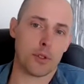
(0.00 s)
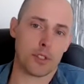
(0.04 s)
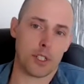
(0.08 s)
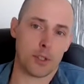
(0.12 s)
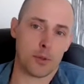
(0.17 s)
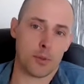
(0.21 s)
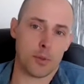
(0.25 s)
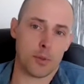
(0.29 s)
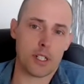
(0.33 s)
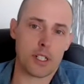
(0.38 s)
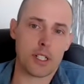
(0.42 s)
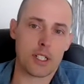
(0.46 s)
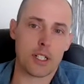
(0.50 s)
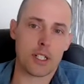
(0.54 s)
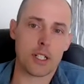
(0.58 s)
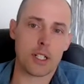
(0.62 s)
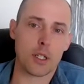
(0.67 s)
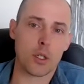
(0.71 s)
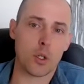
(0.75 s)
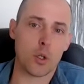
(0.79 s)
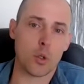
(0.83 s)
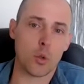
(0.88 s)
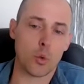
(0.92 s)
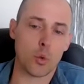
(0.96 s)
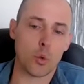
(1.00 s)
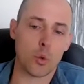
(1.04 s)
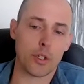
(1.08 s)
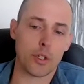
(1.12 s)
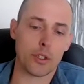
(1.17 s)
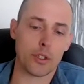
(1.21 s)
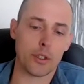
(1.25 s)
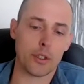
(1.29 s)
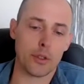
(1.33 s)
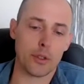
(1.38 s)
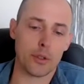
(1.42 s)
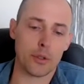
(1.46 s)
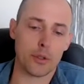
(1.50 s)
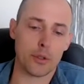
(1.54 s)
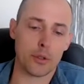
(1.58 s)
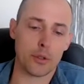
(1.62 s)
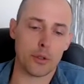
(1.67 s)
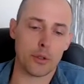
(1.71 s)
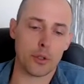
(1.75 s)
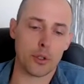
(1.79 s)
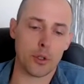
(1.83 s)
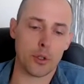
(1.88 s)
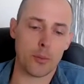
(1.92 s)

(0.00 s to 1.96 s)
especially when you talk